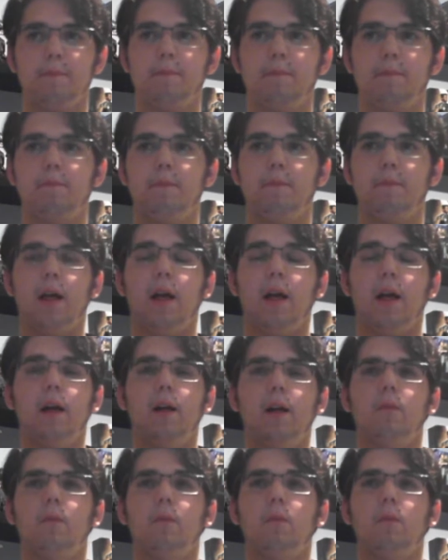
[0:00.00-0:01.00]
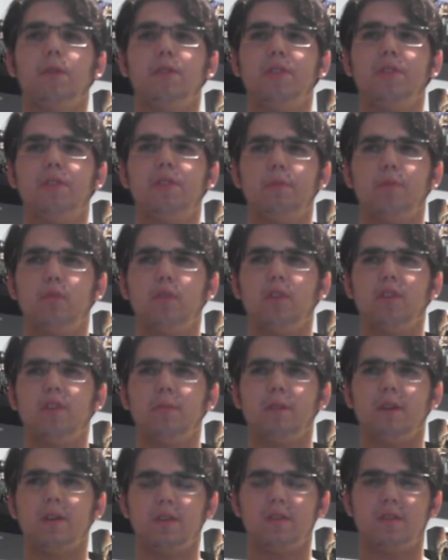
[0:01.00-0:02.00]
But what disappoints
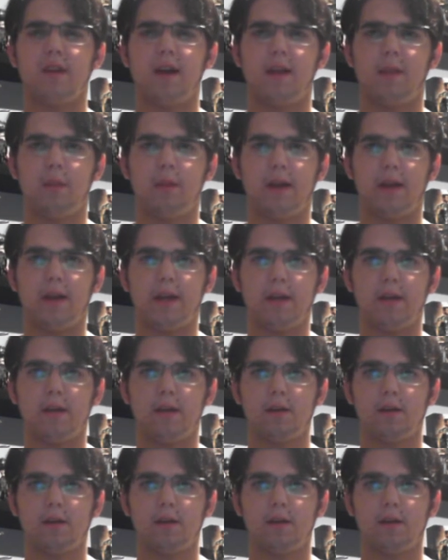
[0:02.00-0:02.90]
me is that they